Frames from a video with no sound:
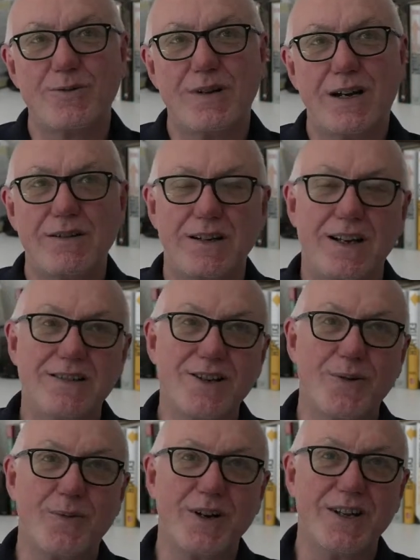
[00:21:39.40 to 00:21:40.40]
I
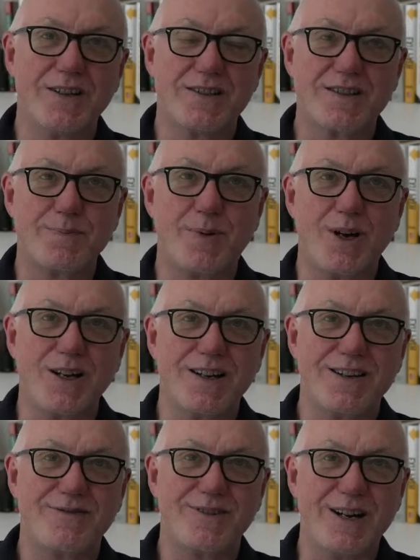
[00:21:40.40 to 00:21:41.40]
don't want to spoil
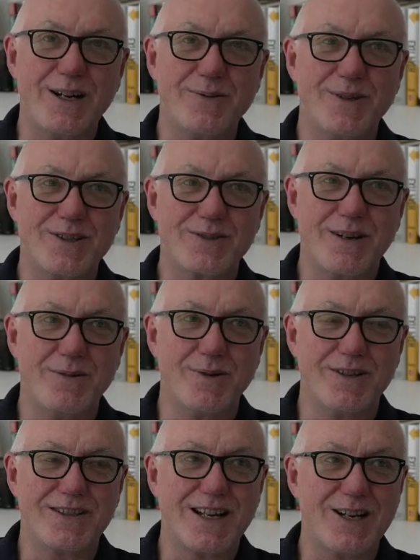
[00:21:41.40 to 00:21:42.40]
it for anyone, so I
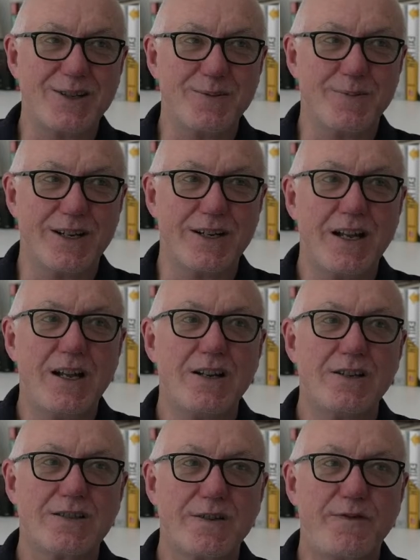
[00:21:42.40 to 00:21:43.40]
won't tell you. But
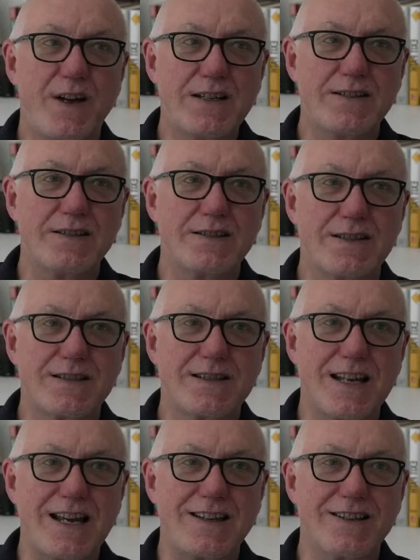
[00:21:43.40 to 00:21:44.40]
suffice it to
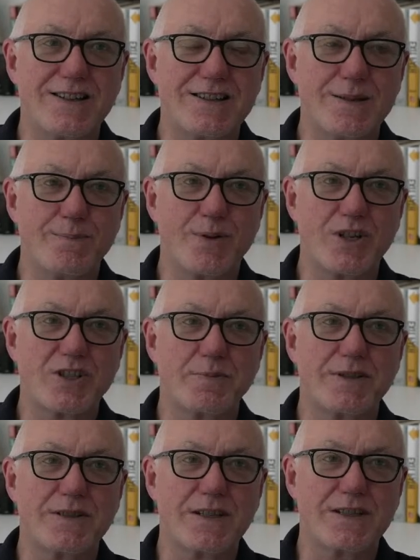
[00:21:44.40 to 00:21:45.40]
say that it's
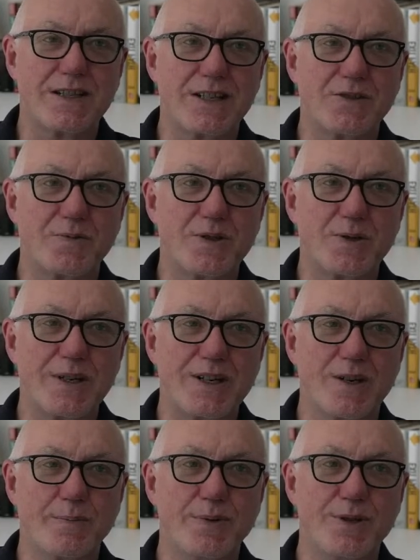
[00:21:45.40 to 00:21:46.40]
impossible to distinguish between
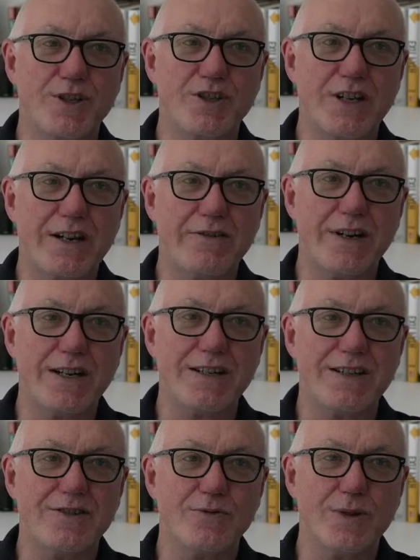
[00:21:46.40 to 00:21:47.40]
computer
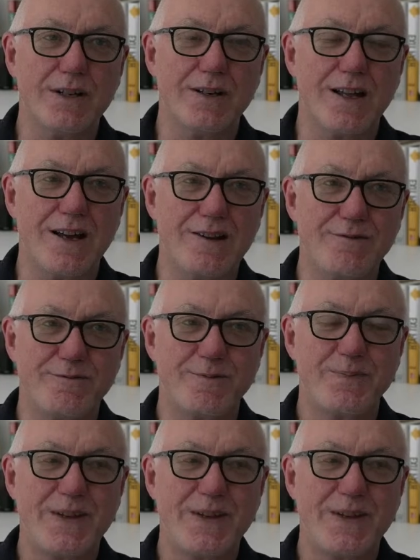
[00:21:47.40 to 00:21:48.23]
generated and real life